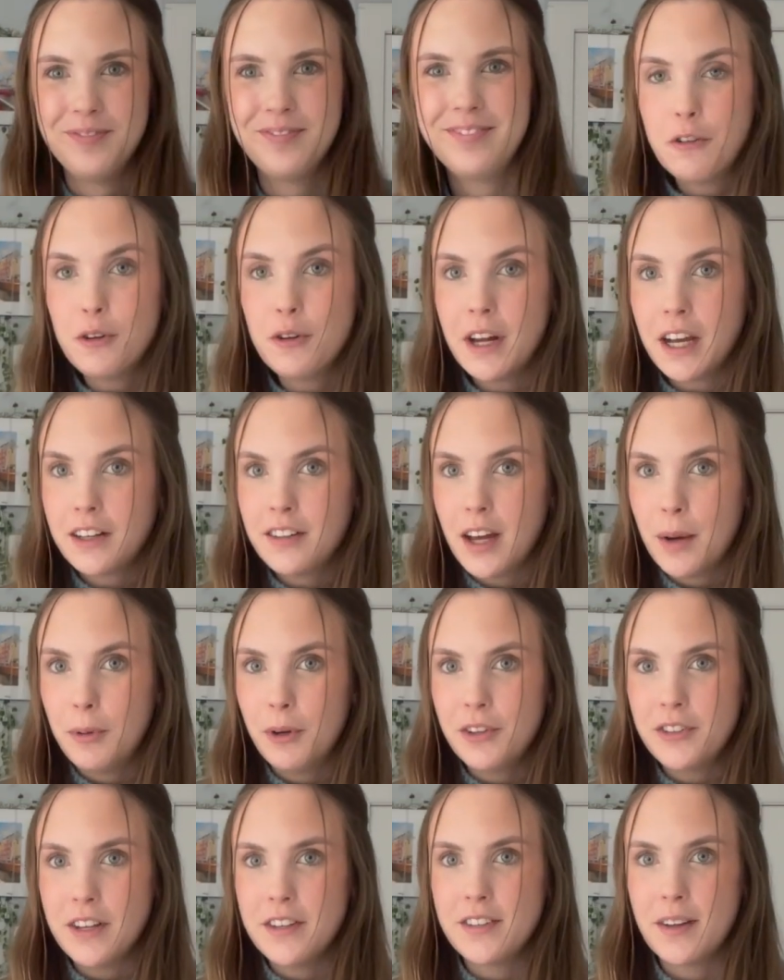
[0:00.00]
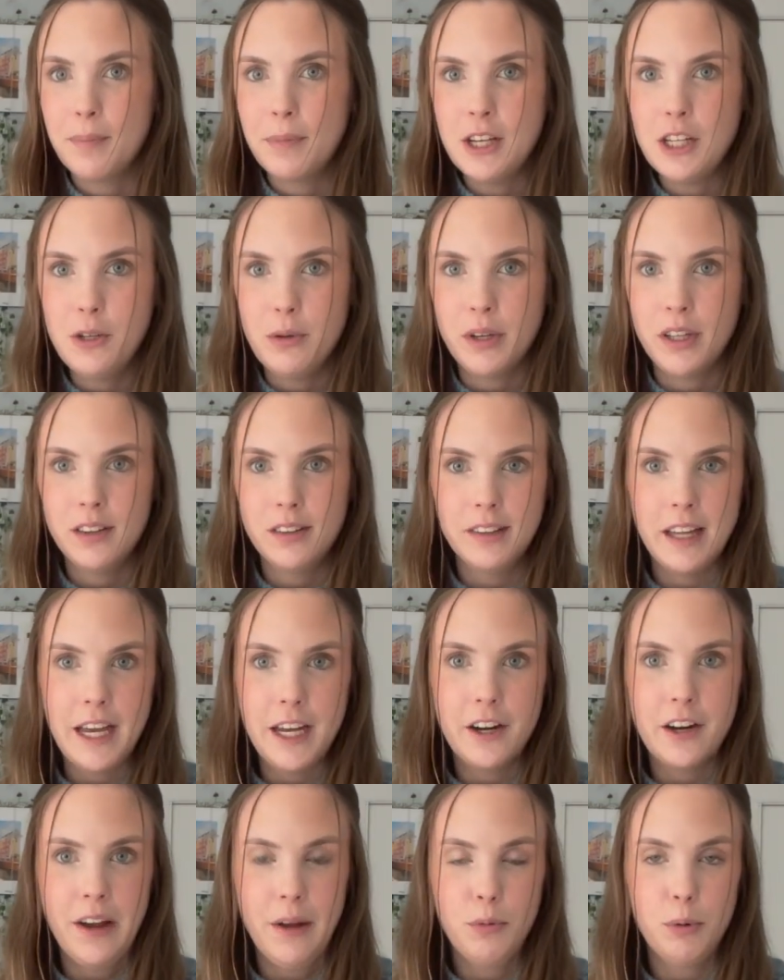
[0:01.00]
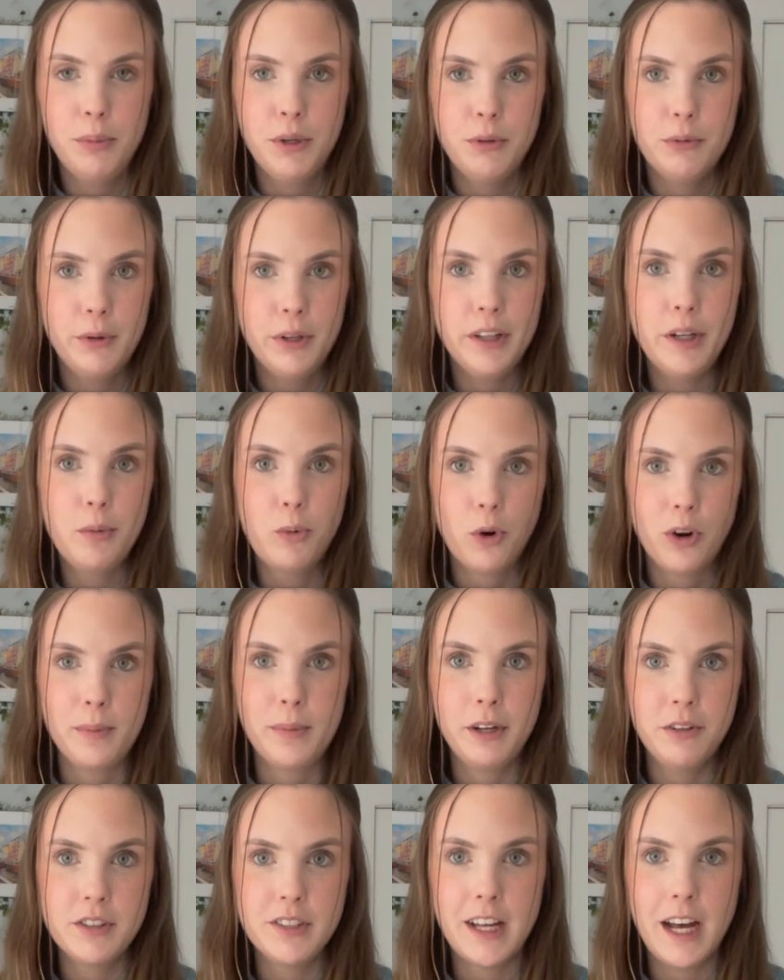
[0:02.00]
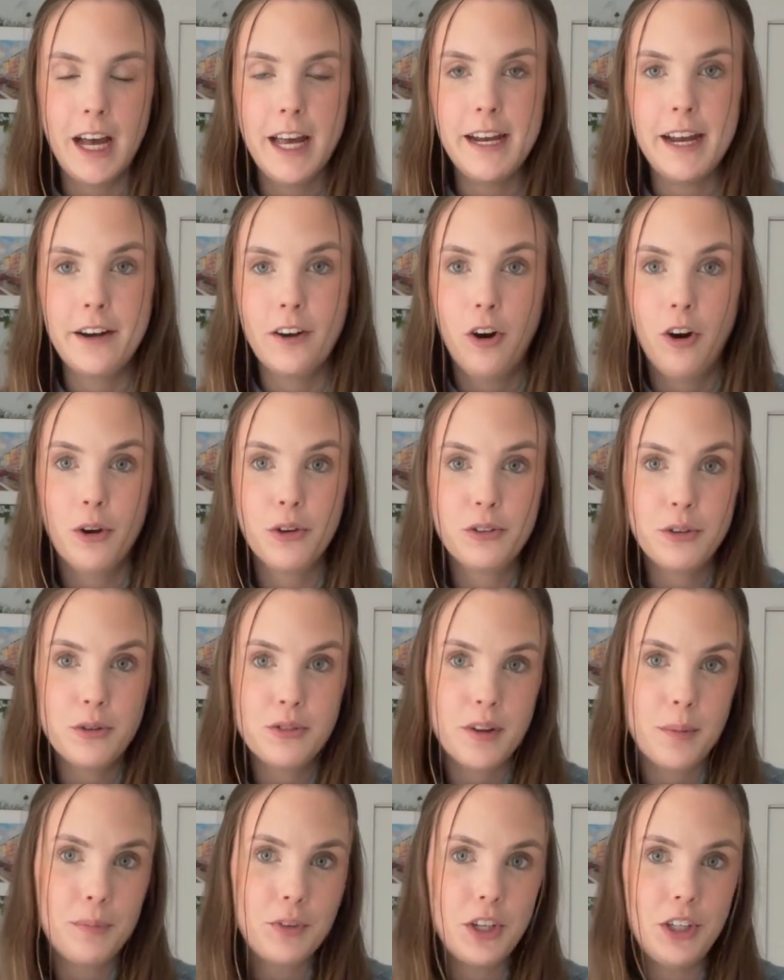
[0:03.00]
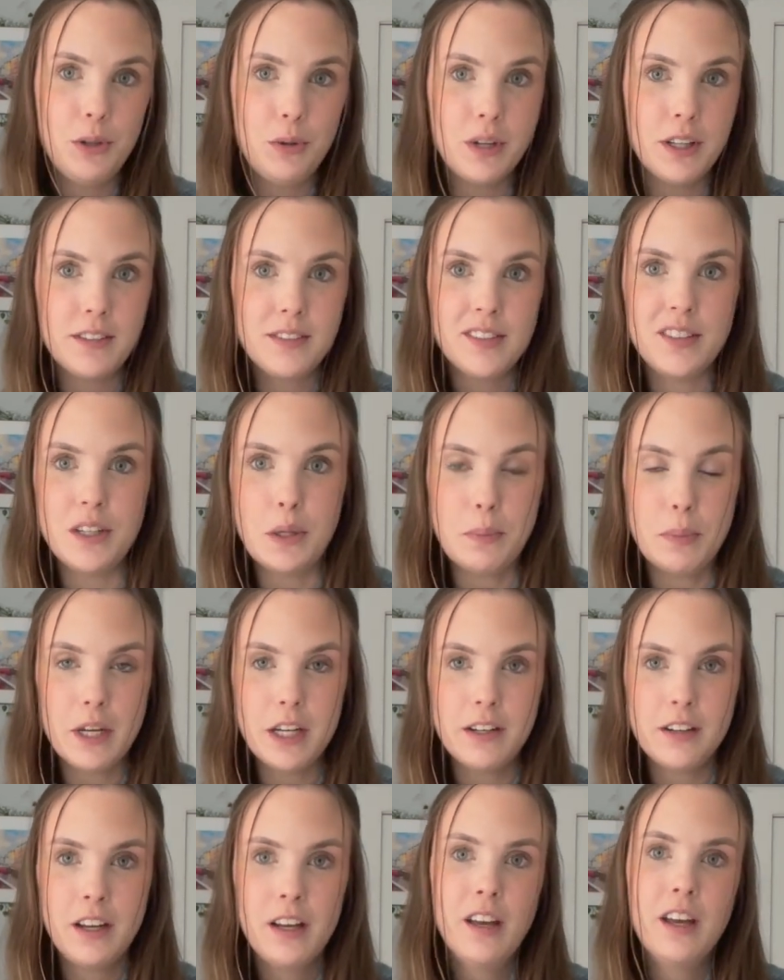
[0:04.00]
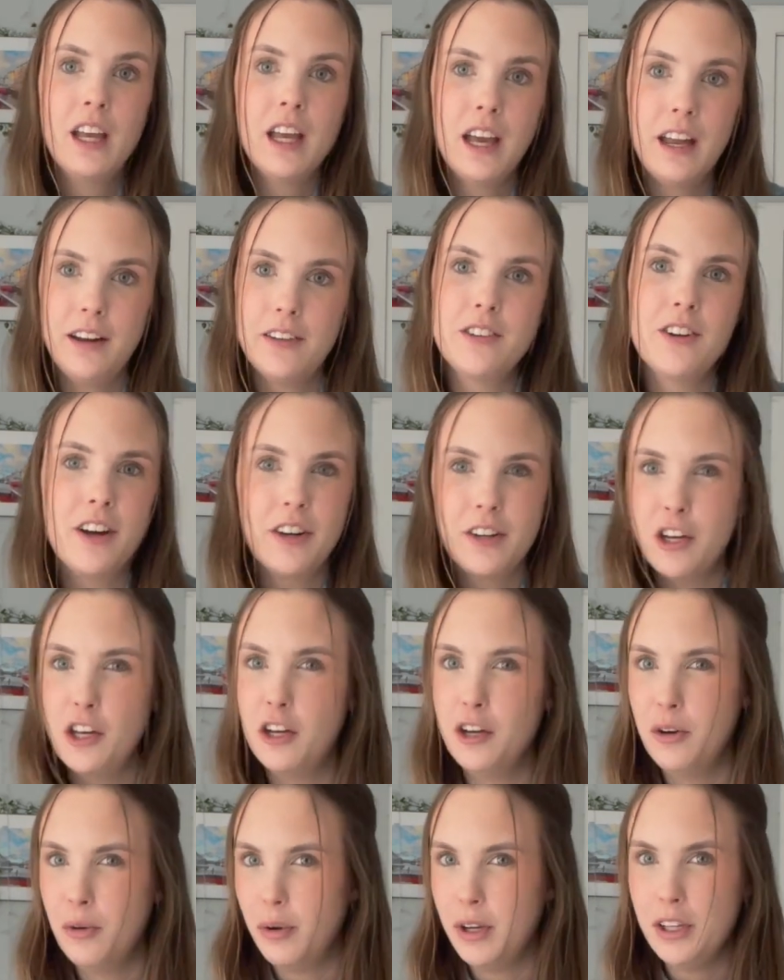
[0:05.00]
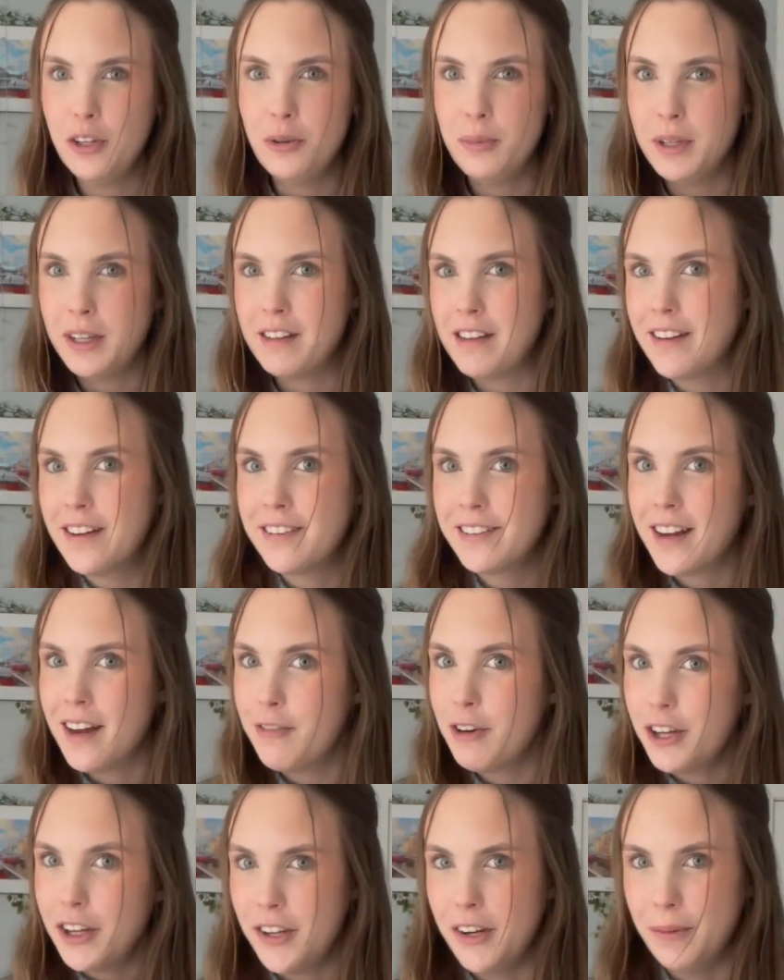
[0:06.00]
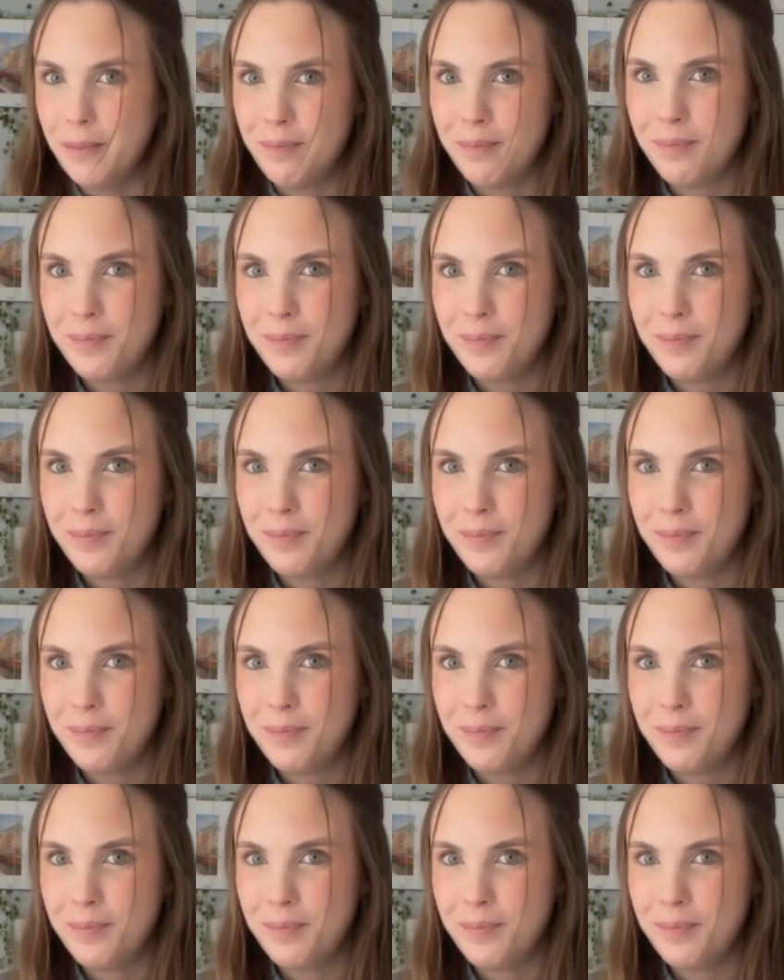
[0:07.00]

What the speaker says: Crew neck doubles as something you can layer and will be really warm outside, and also something you can sleep in, and it's not going to annoy you because it doesn't have a hood.